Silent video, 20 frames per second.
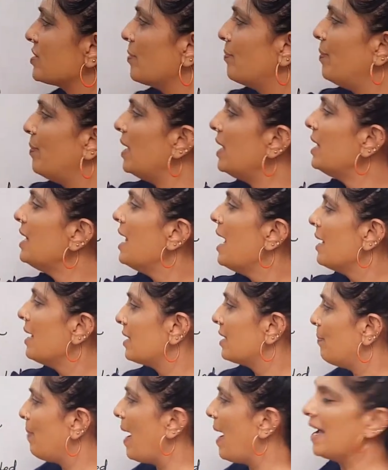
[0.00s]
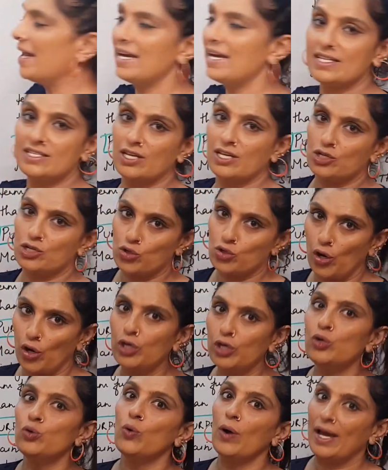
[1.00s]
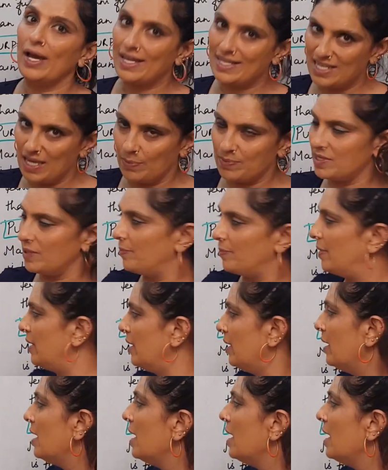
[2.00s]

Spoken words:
a bill. The buyer is the drawee who accepts the bill.